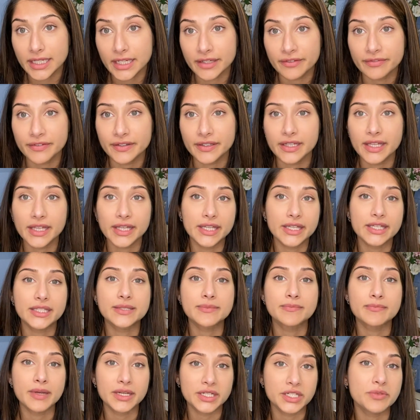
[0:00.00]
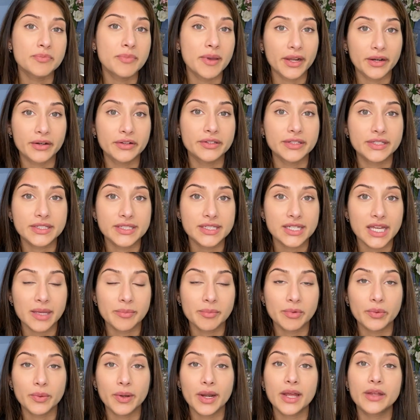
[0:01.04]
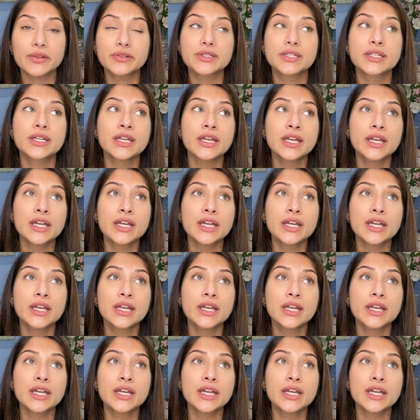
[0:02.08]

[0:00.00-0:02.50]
I feel like, is much better this time around.